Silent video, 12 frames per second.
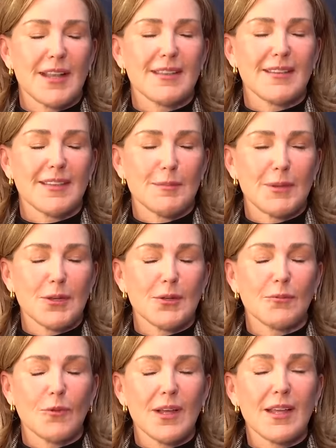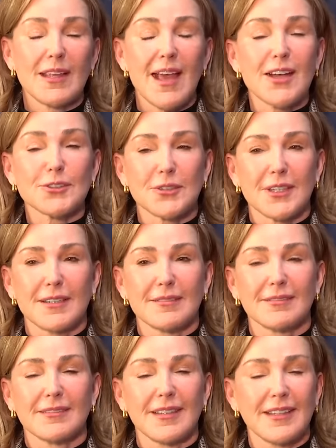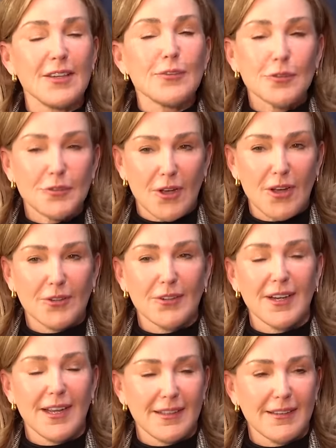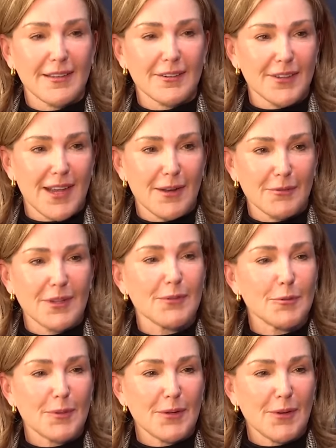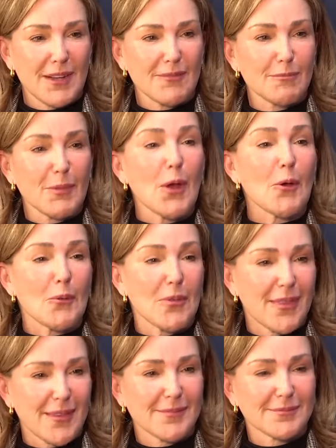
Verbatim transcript: I think they'd be a, well, eh, actually either daughter and their dad. It would be great. Both.